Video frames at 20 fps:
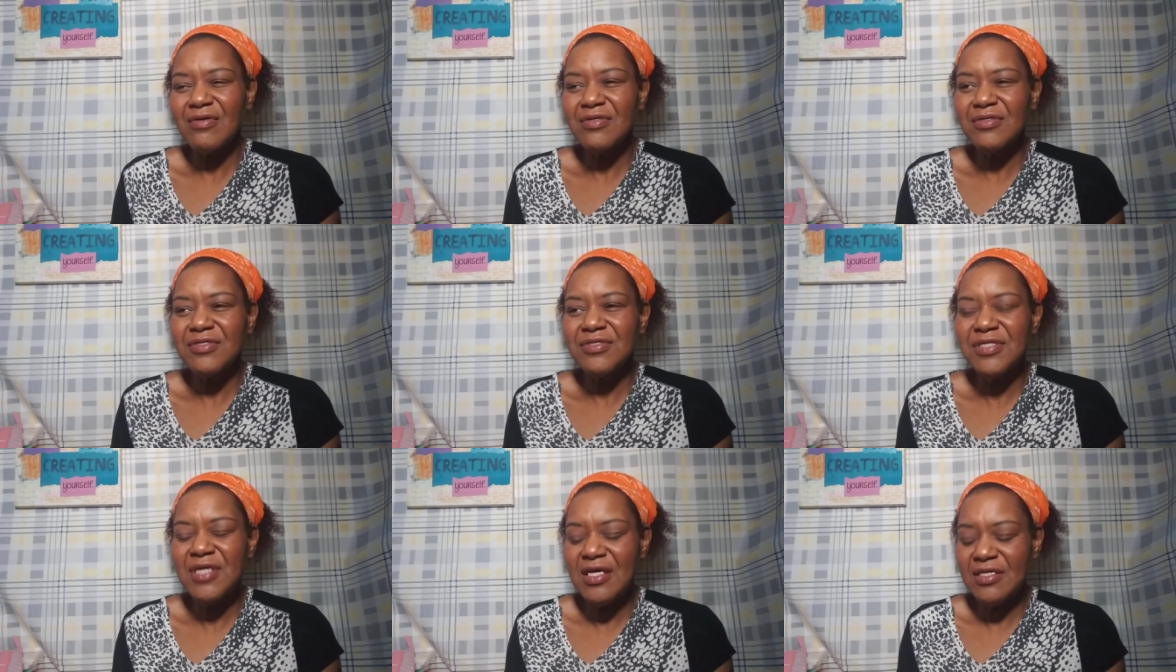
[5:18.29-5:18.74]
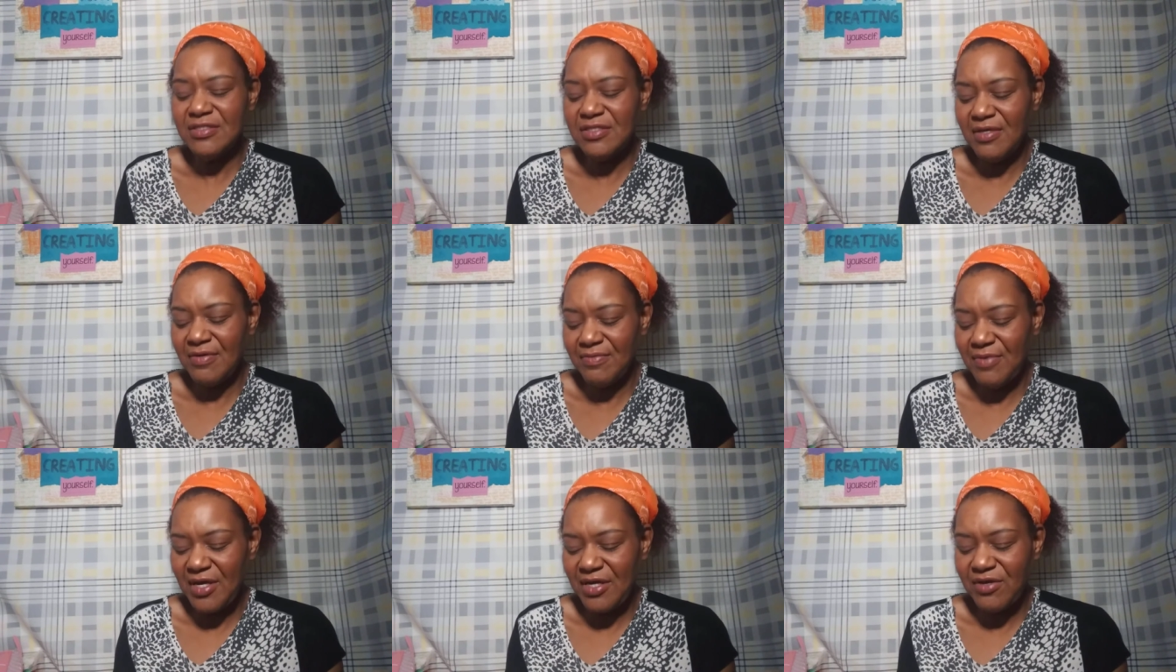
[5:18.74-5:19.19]
scent
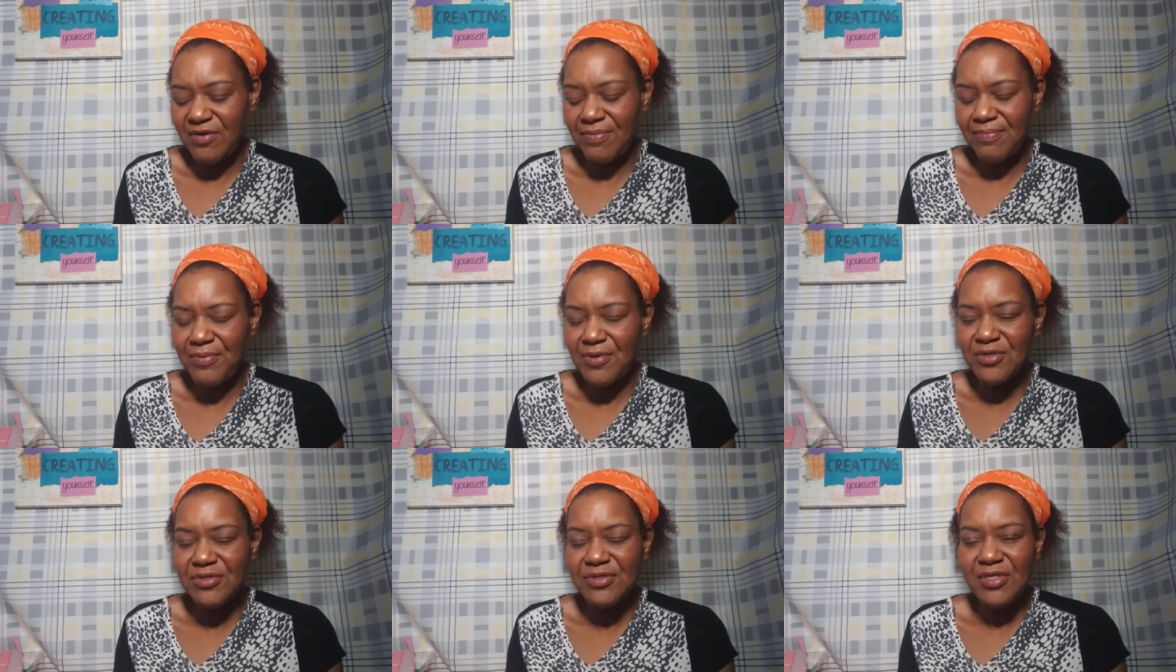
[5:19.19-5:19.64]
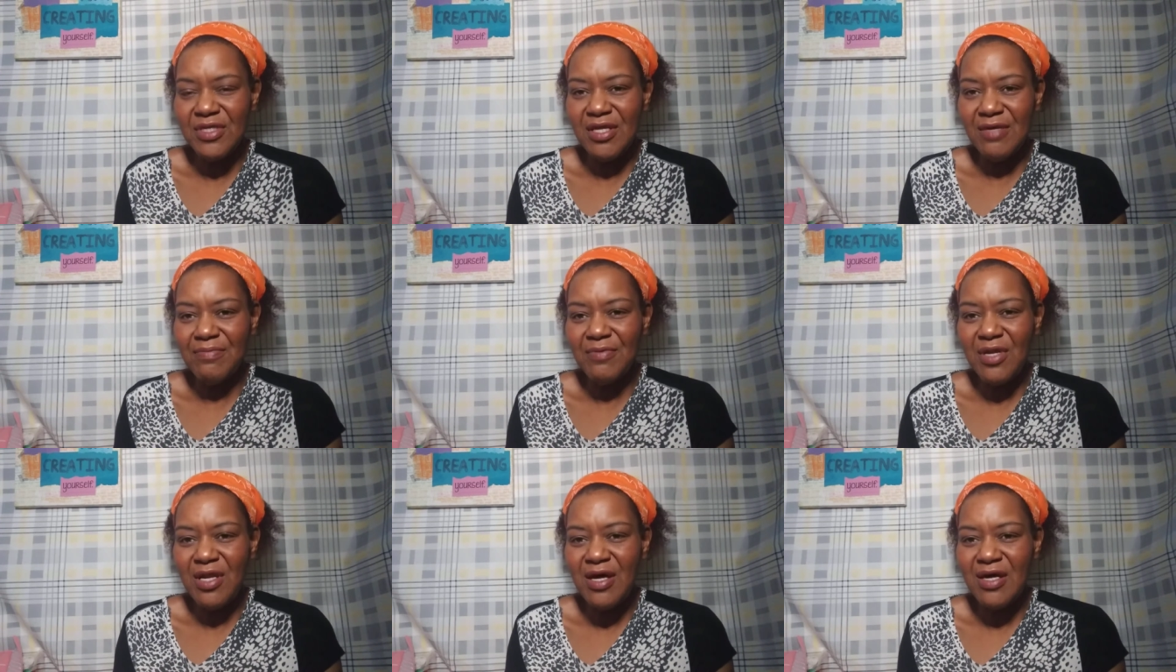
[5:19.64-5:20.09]
of like your first
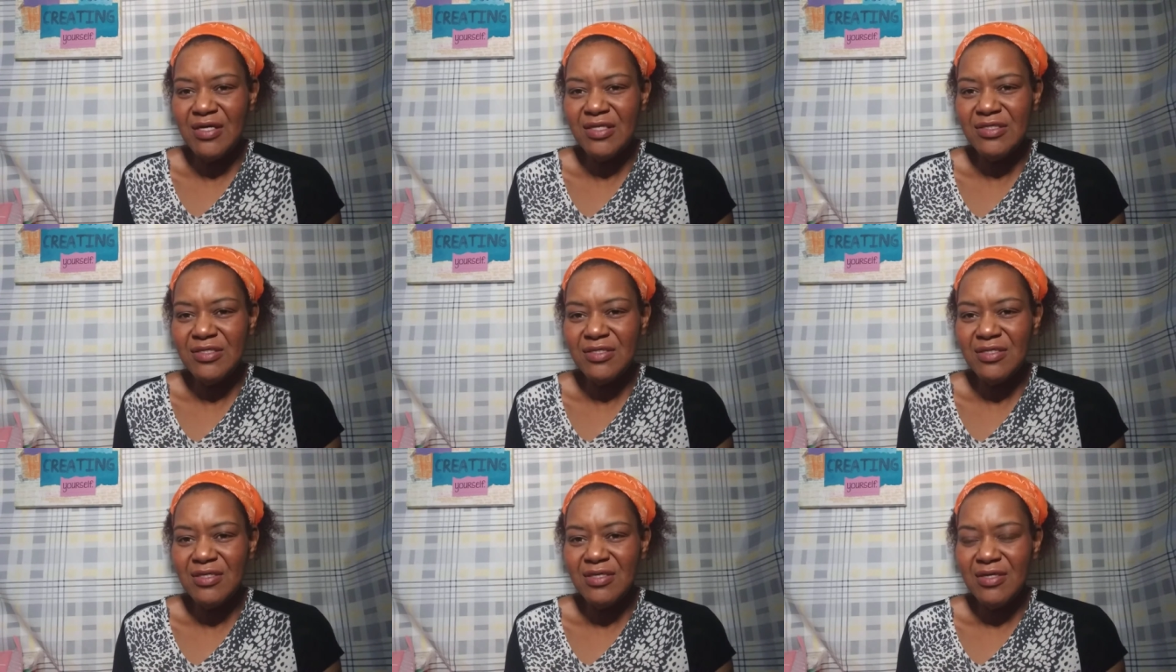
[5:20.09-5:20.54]
lip gloss?